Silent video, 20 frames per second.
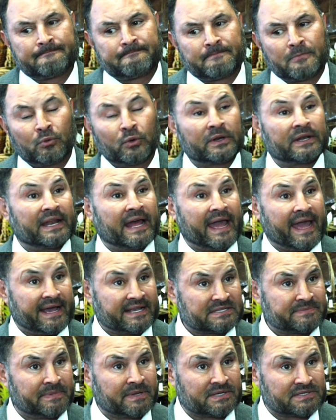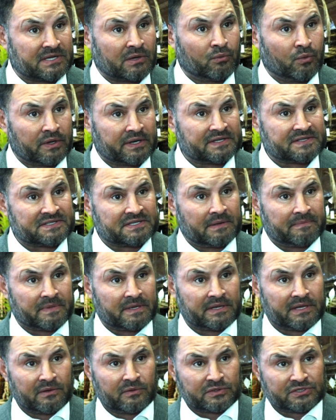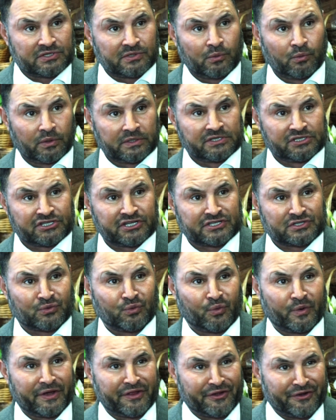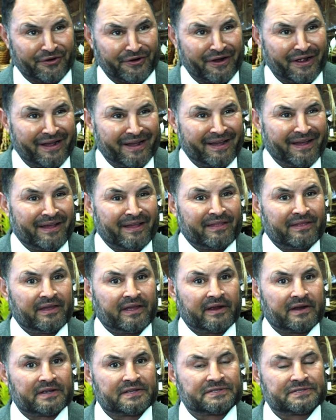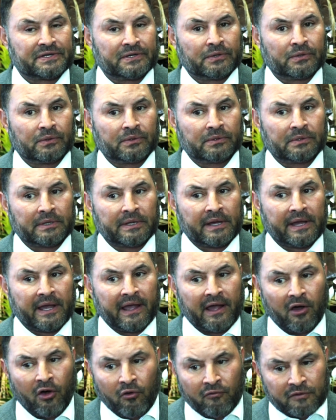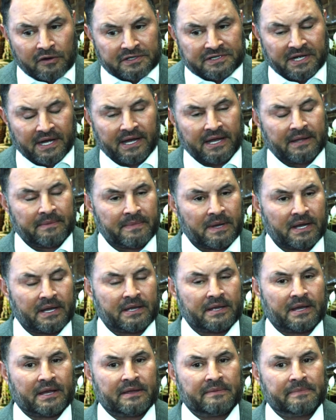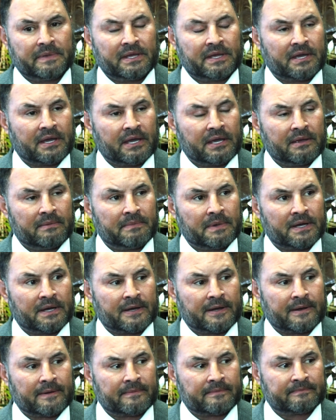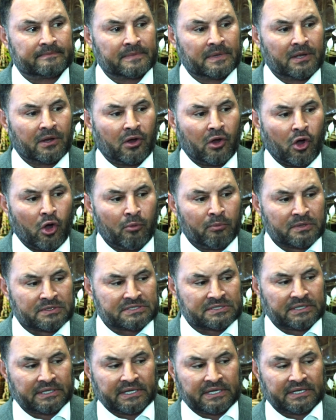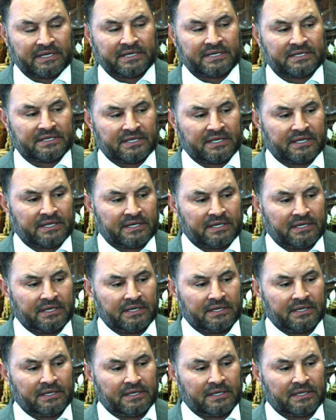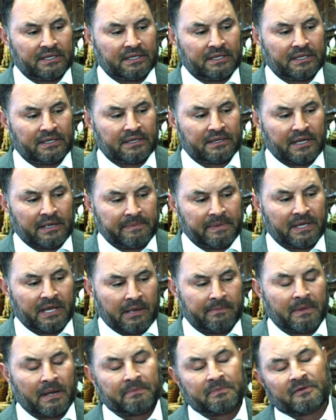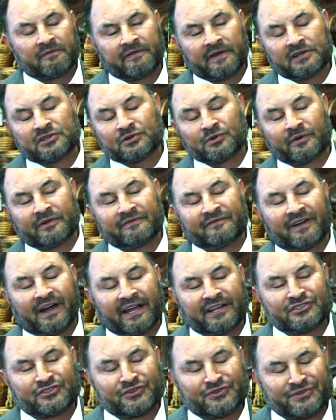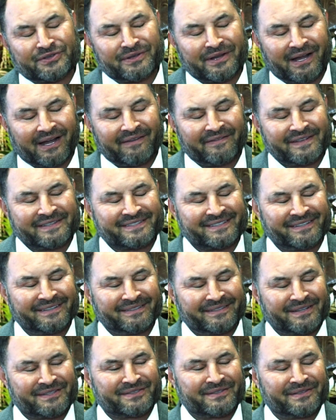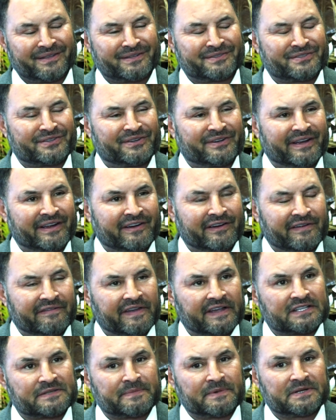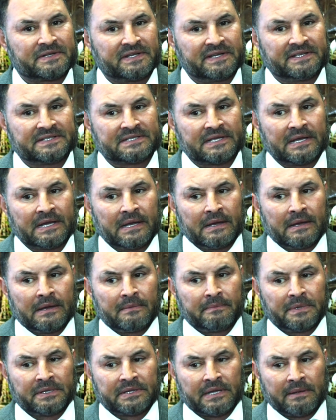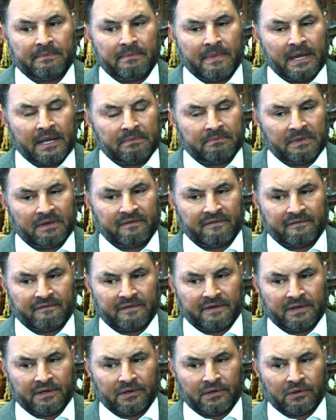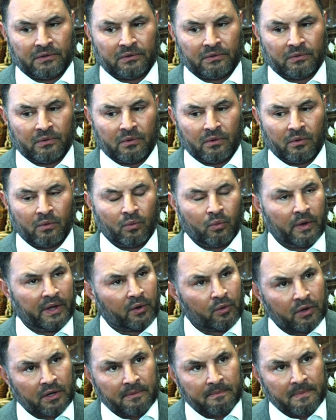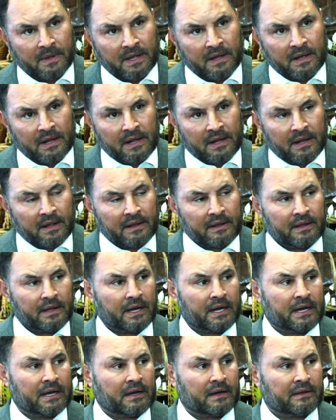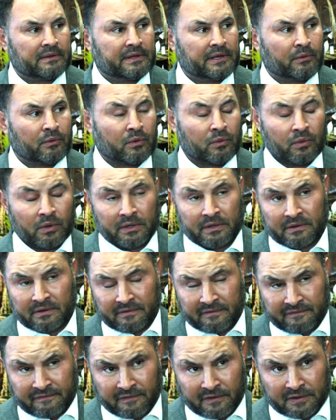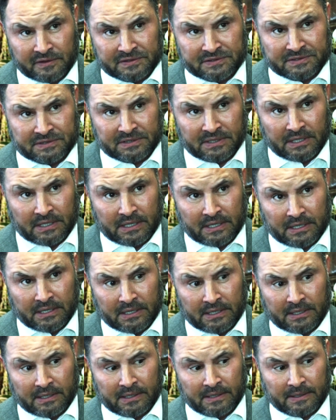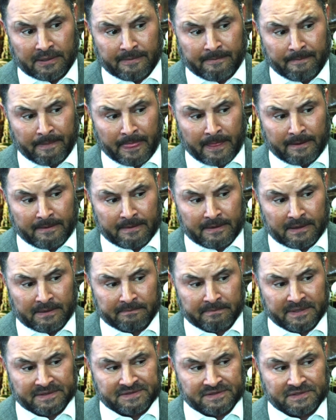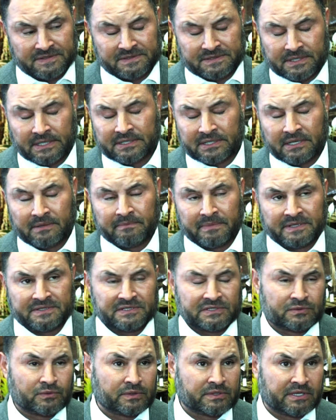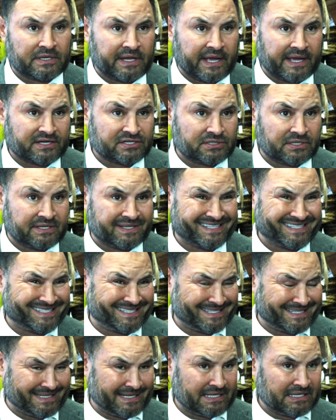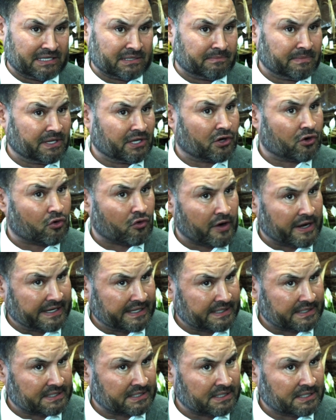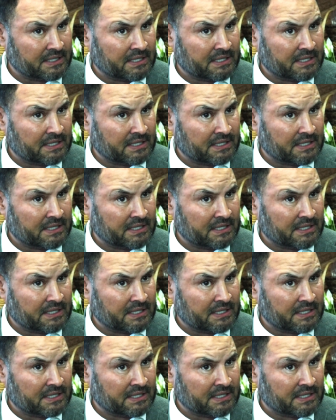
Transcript: would last, because I wanted something that wouldn't just wither there. So over time, I became almost like they became my professional advisors. Obviously, that's their area of expertise, but they made me feel welcome. They were one of the first businesses I did business with that actually extended me credit,